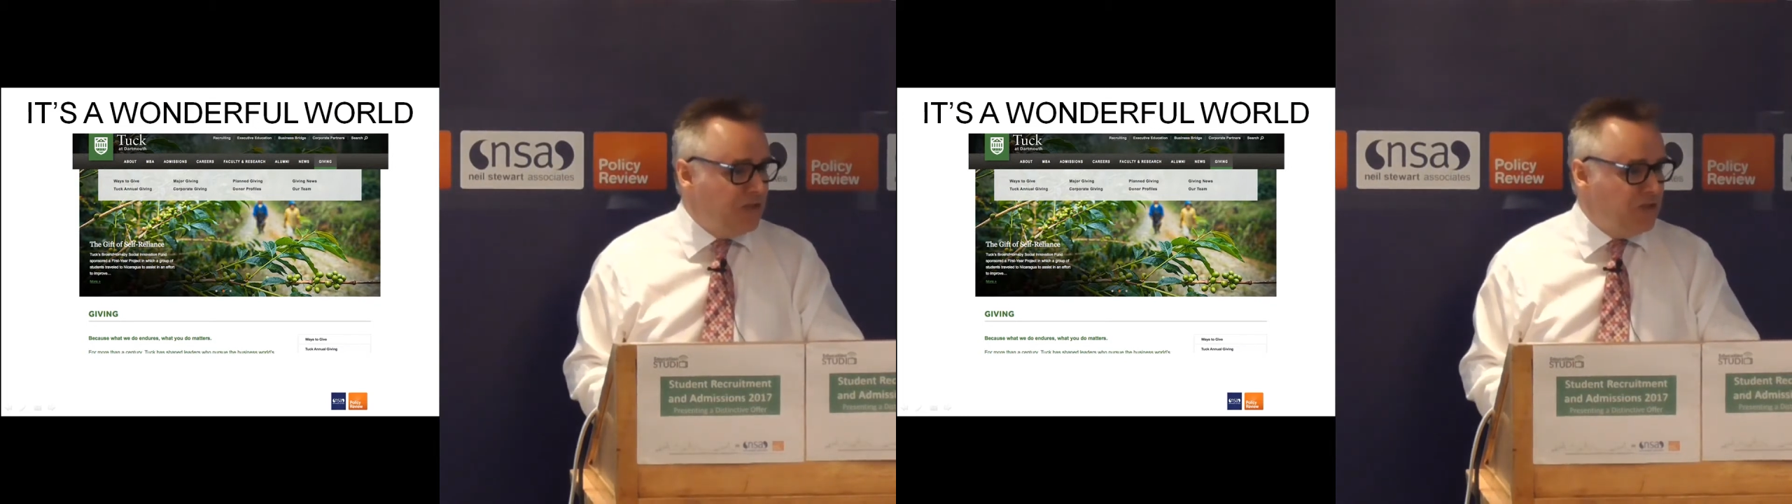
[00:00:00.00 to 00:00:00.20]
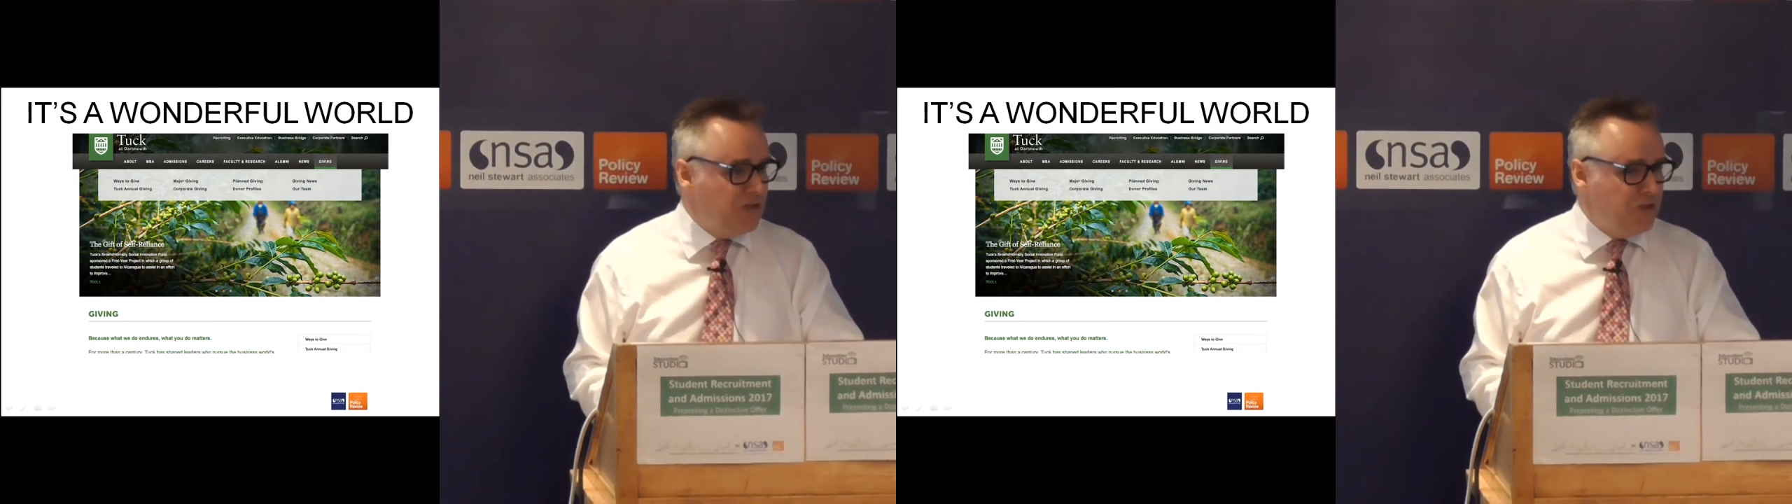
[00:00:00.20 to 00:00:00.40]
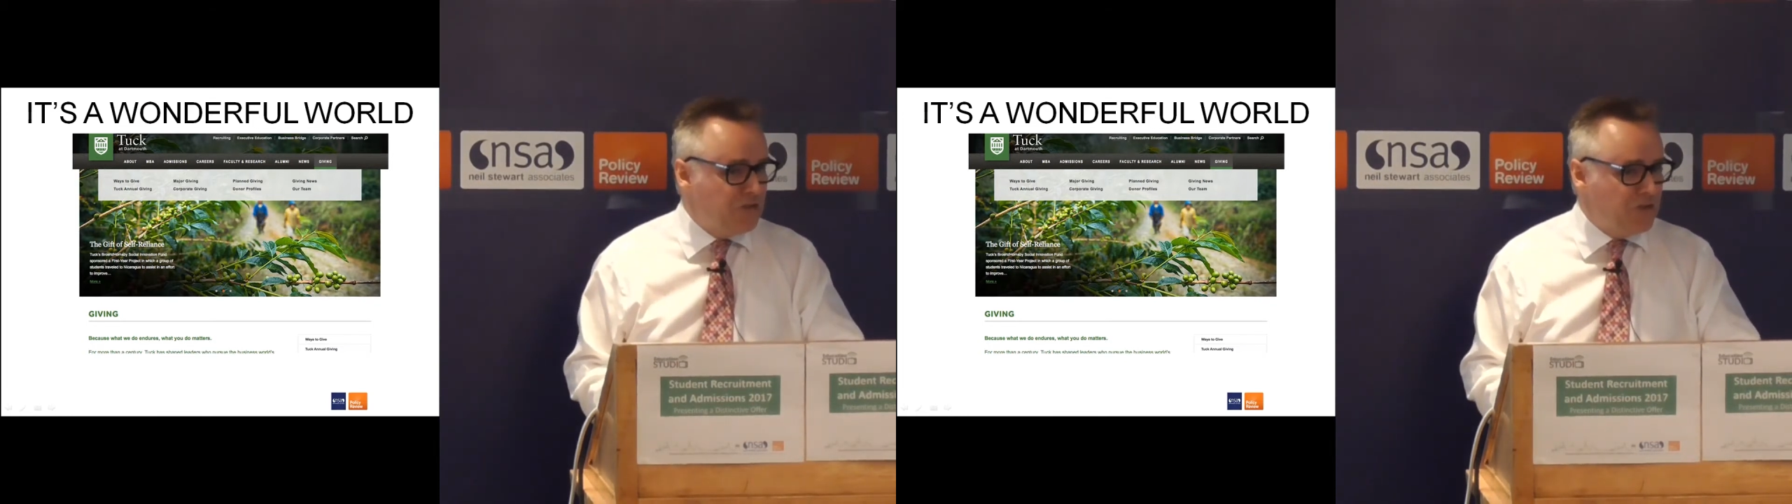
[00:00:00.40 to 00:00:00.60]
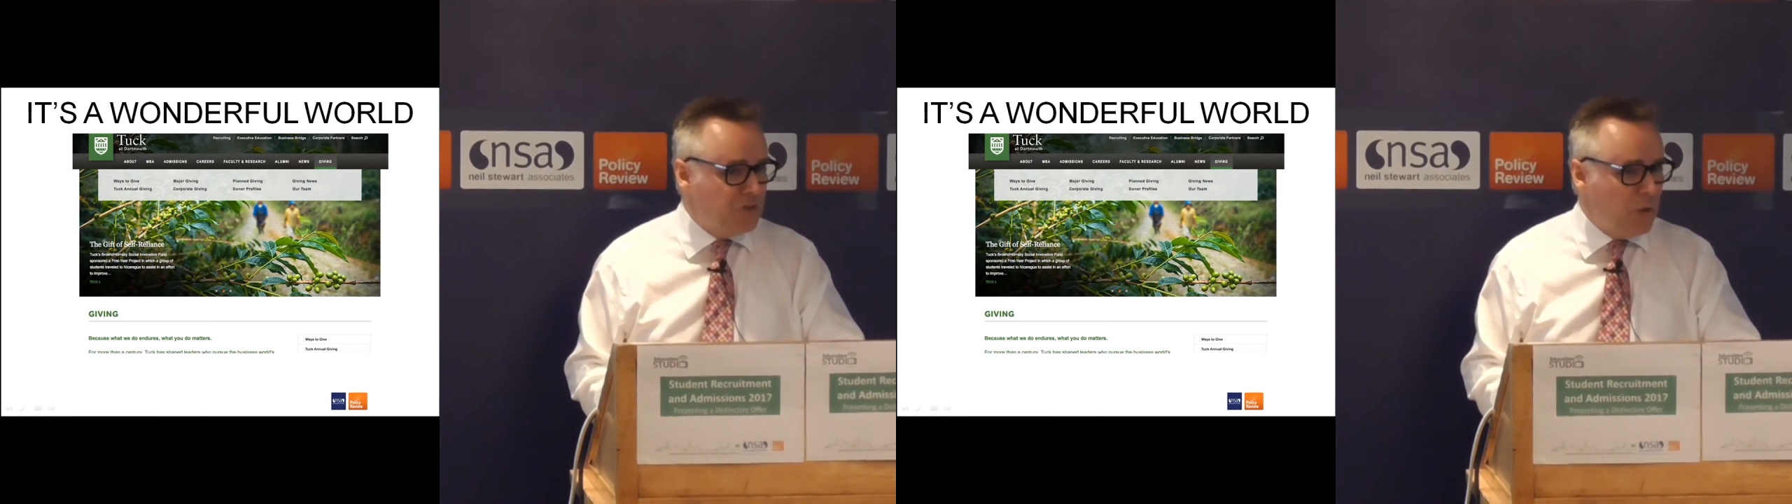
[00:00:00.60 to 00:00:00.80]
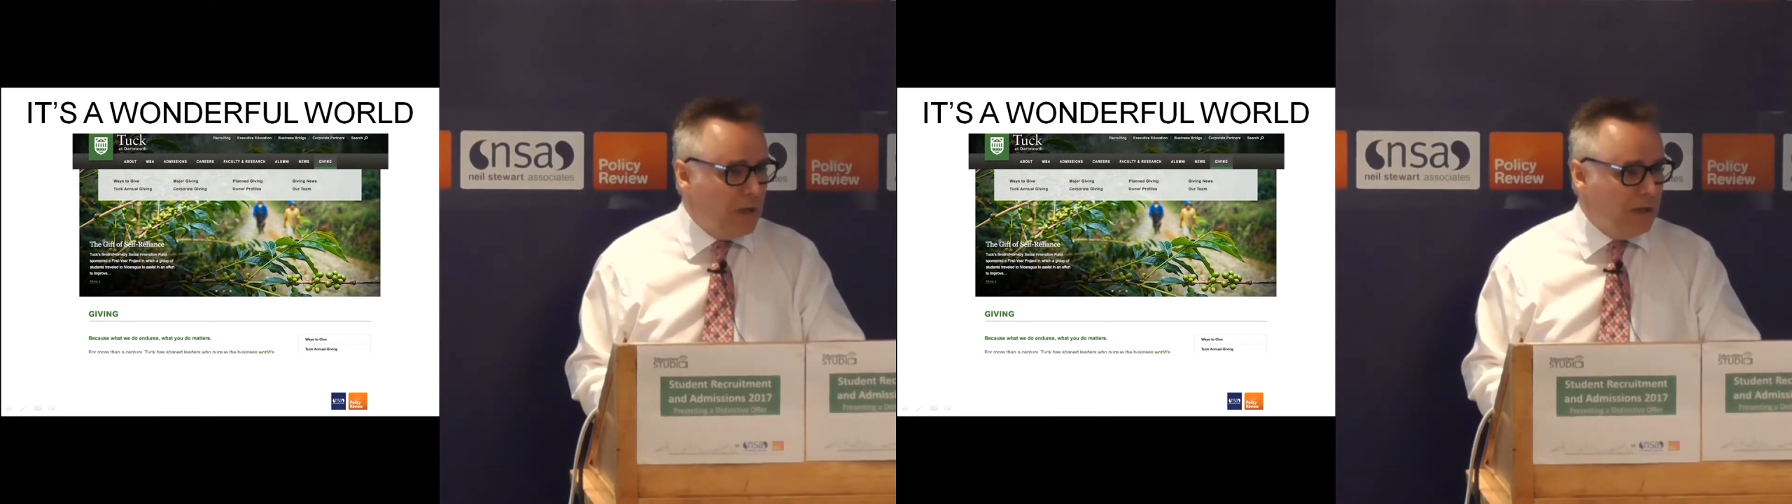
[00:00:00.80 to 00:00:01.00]
institution
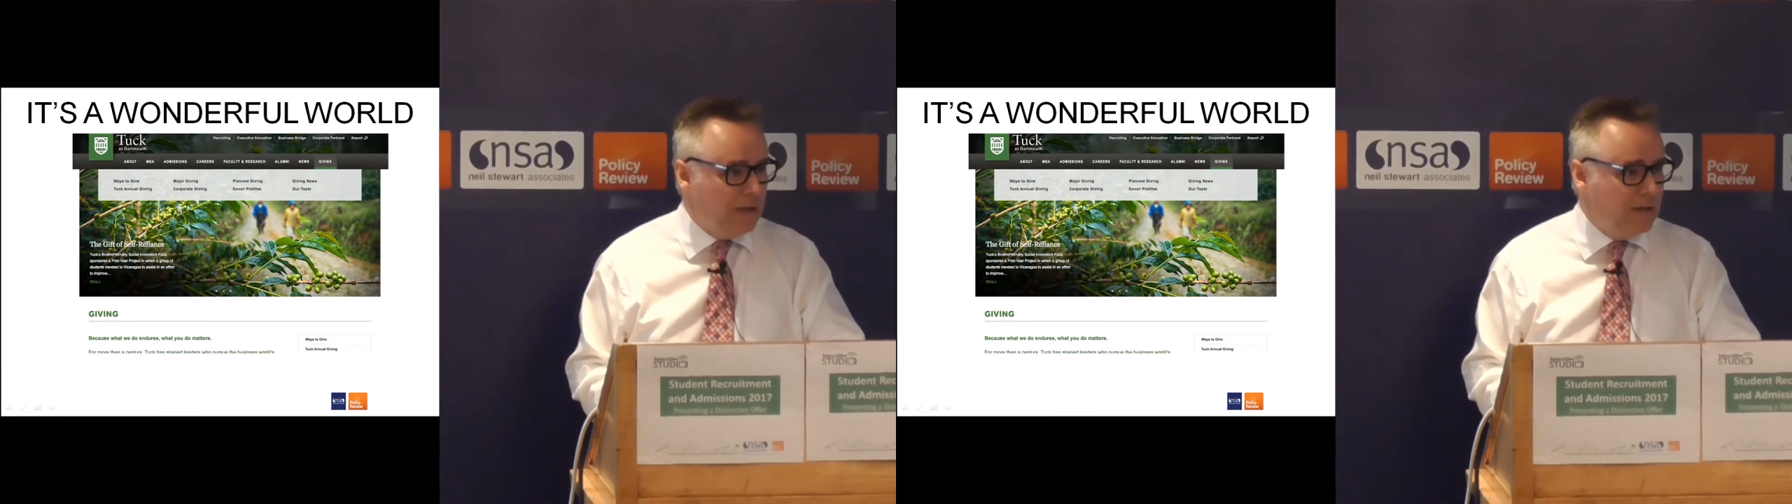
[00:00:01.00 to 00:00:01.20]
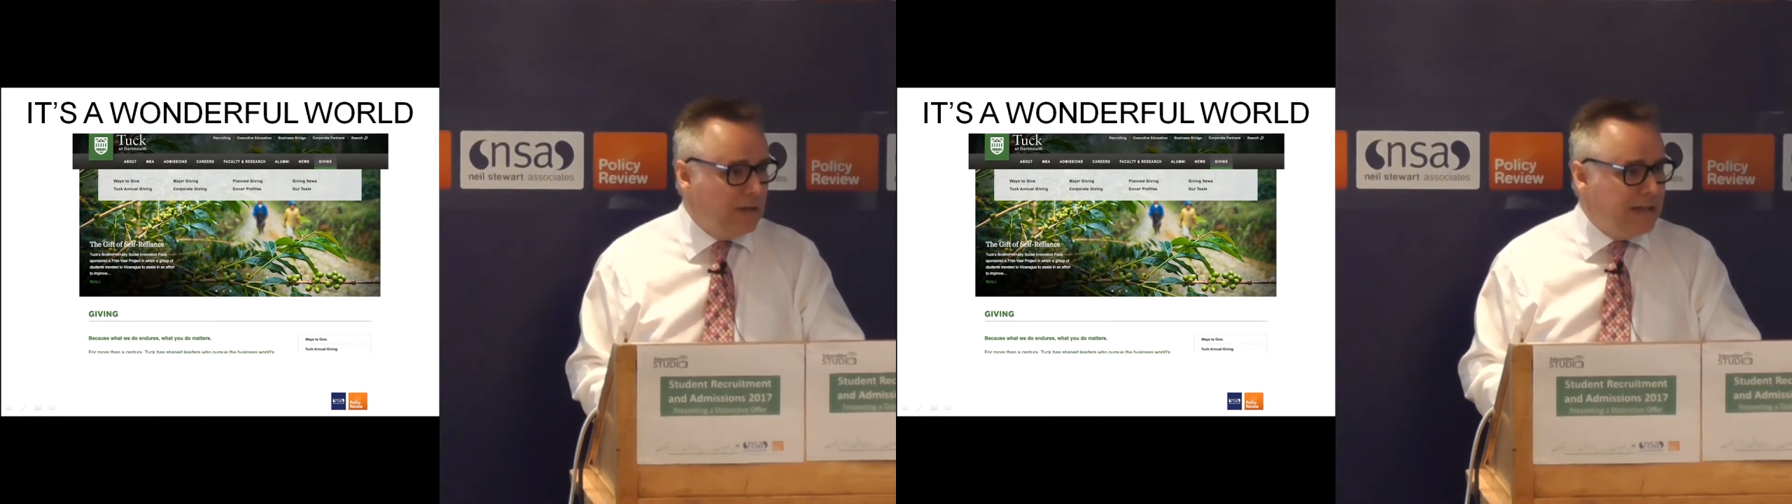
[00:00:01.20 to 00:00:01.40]
as well.